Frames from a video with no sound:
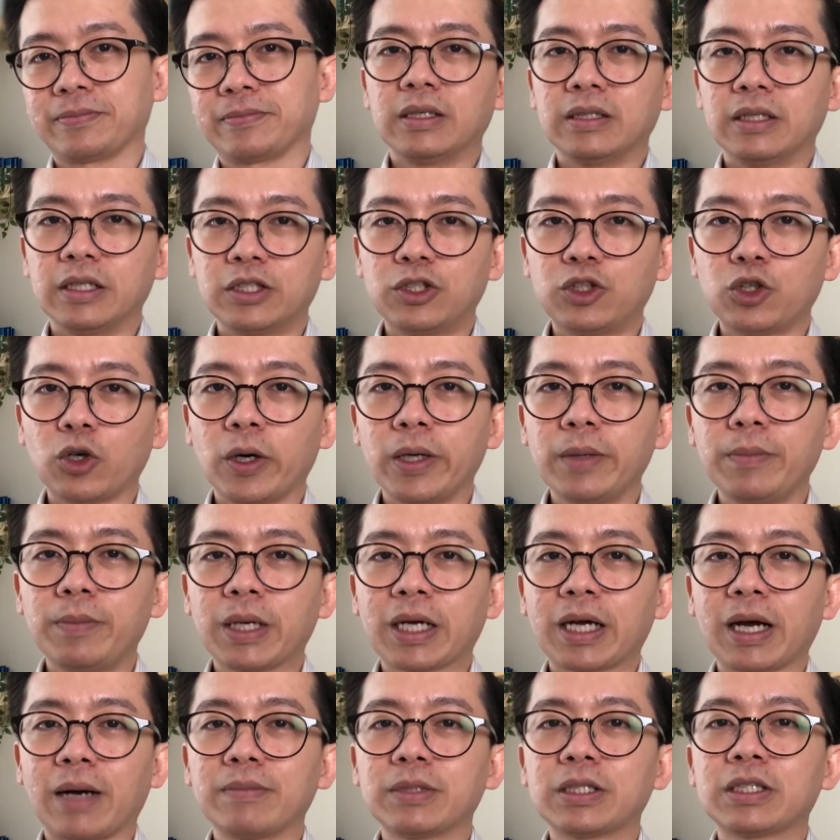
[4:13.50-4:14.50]
The joint
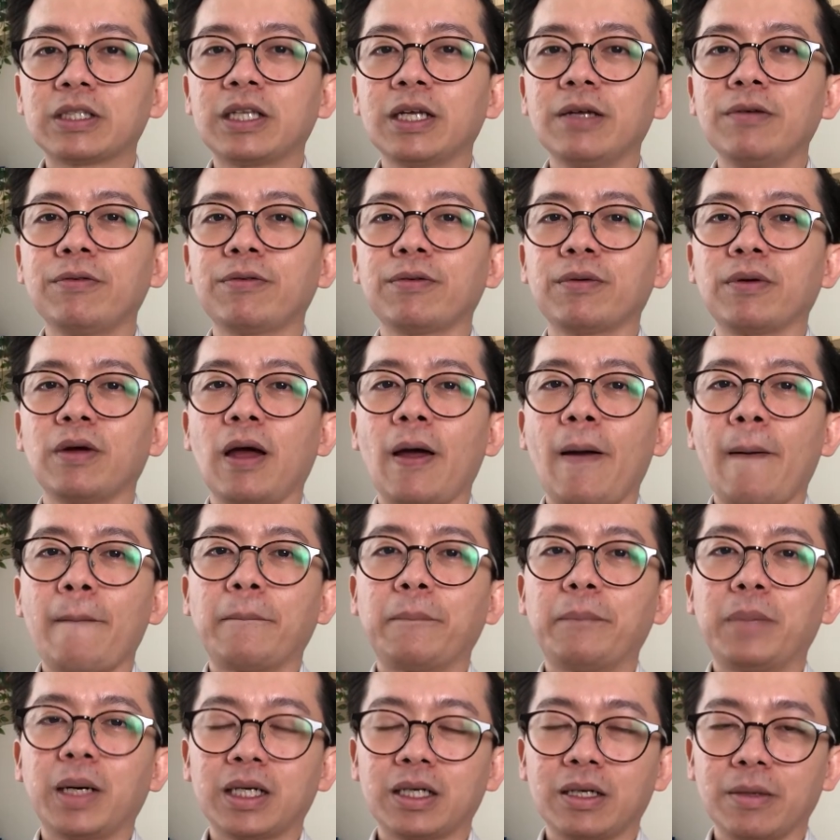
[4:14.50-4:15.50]
becomes stiff,
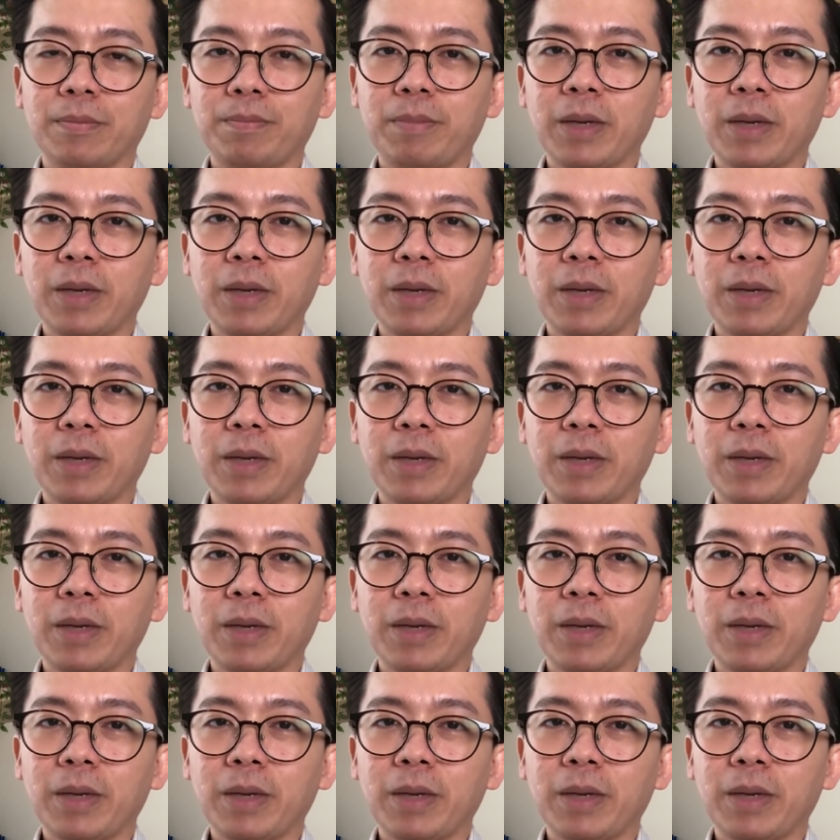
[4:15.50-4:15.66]
but the